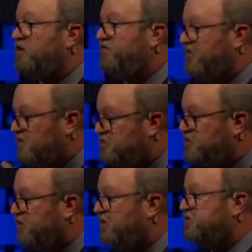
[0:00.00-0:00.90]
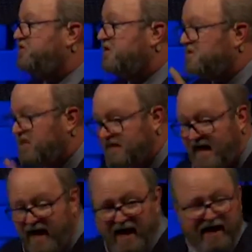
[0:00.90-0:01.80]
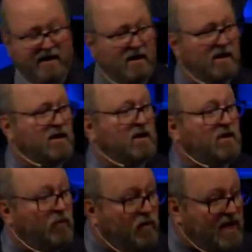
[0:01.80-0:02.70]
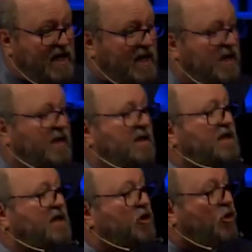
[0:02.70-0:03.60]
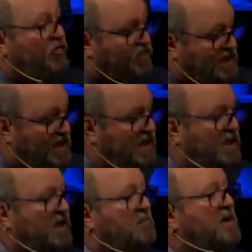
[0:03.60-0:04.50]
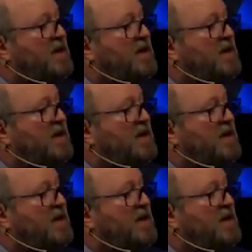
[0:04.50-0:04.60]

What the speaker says: for the church today. We can overcome